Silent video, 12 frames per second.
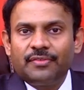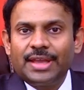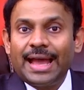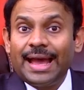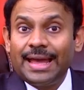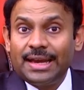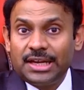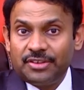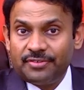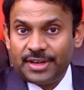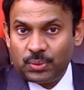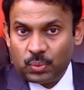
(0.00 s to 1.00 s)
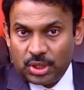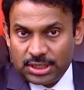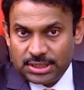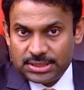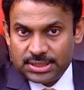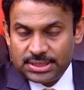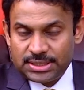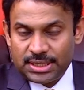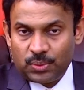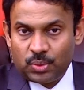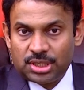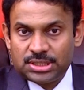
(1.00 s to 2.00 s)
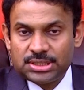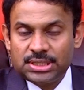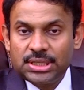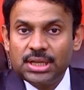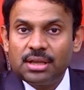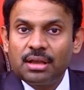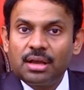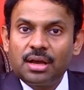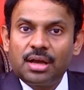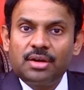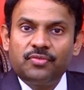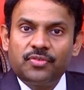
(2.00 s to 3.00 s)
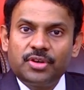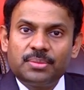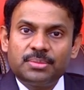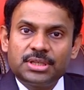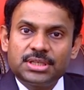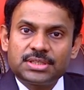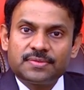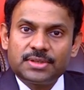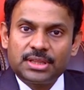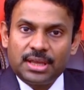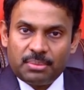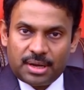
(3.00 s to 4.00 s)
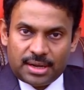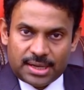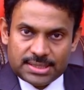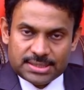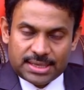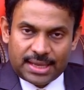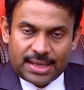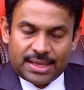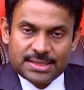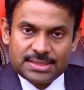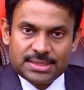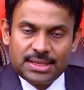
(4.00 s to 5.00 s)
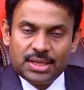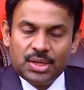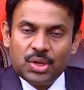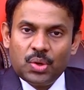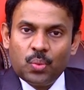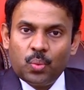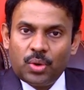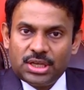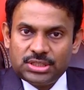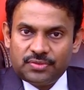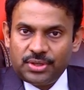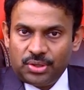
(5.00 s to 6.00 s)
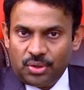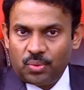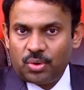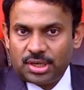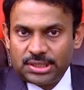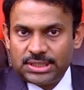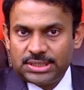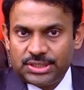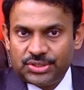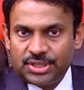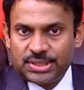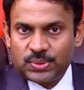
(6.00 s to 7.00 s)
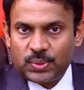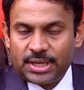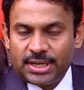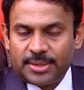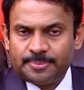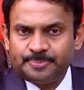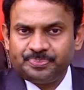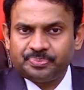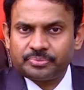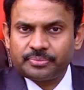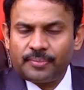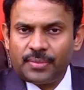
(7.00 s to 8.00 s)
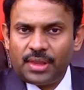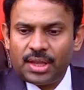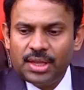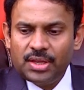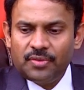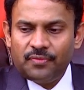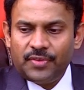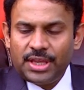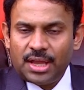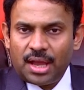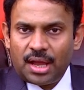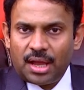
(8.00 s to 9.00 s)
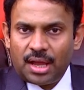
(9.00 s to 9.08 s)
we identified what this injury was, confirmed this with MRI scans. Once we knew what these injuries were, we